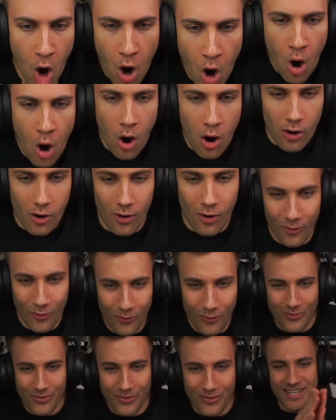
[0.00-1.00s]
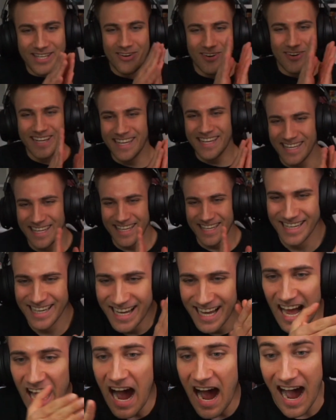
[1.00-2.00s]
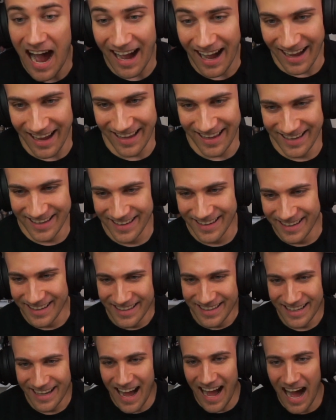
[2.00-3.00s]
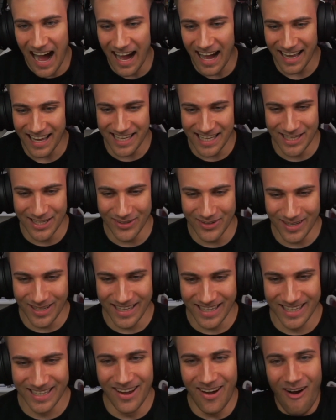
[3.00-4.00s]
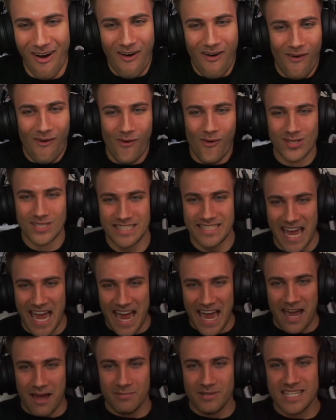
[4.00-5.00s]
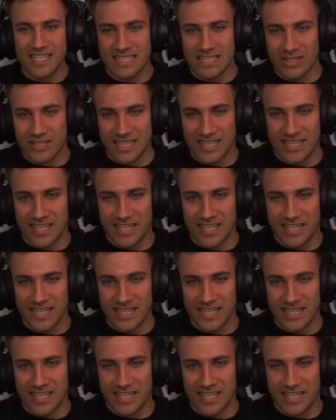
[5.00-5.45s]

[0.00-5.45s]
Oh, Yoongi! Hi! Hi, Yoongi! Oh, damn, he's looking